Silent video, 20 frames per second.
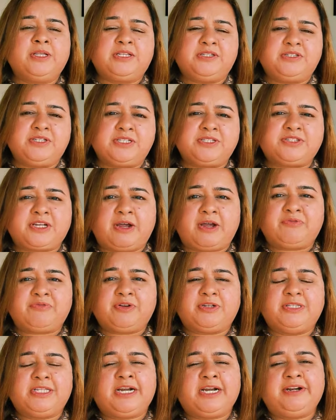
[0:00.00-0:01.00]
just after
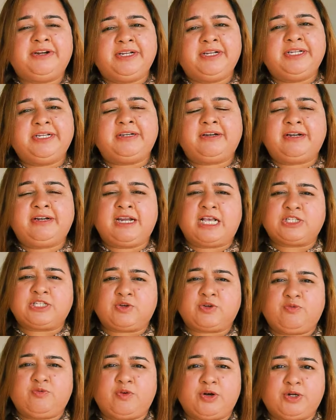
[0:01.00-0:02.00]
that drink a glass
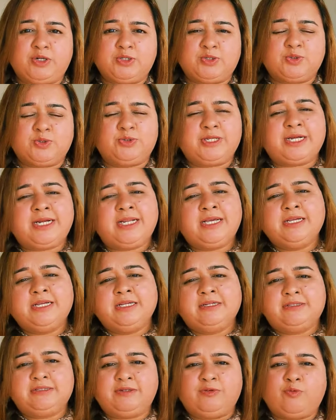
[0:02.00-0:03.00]
of water so that
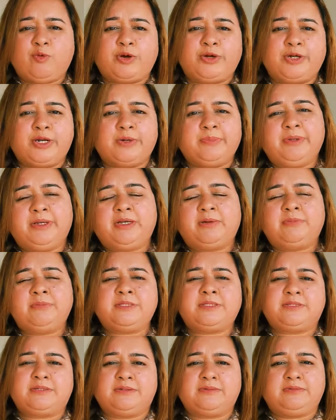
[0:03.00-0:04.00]
the water
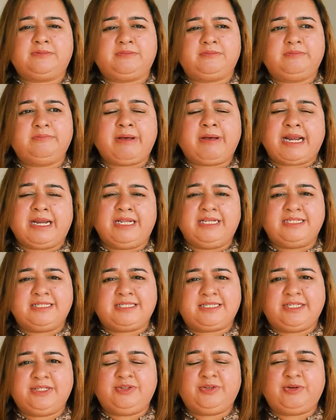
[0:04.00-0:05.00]
becomes balanced
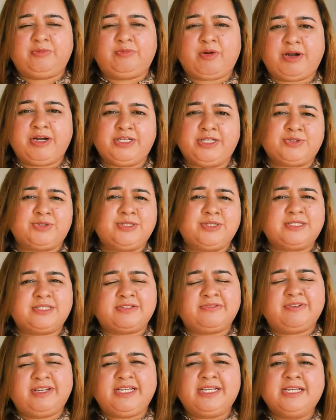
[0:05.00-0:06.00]
in your body. So this is a
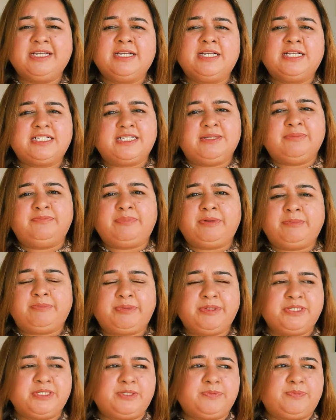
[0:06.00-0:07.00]
very simple
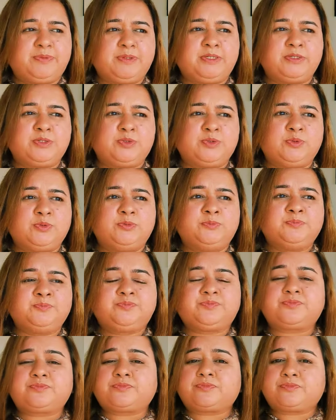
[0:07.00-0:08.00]
principle to
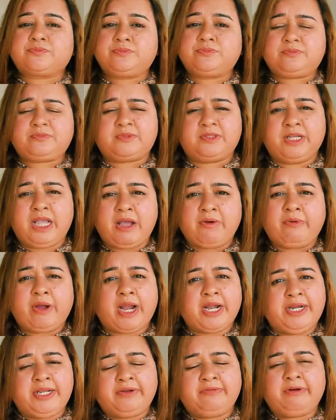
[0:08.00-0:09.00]
have
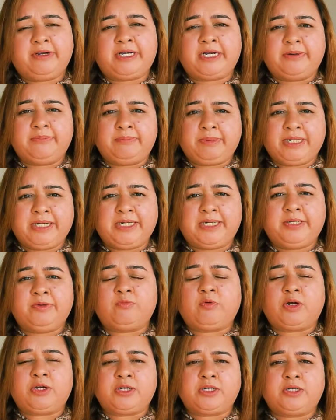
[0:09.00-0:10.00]
adequate and plenty
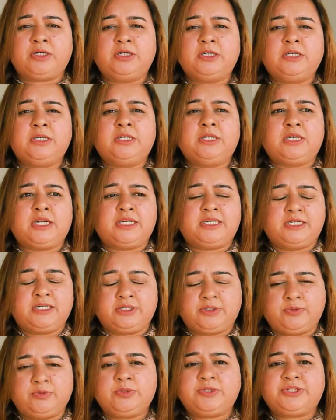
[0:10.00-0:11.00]
water and
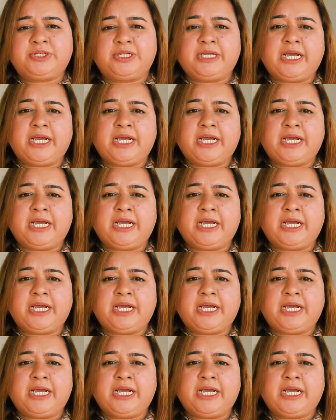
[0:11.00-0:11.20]
to stay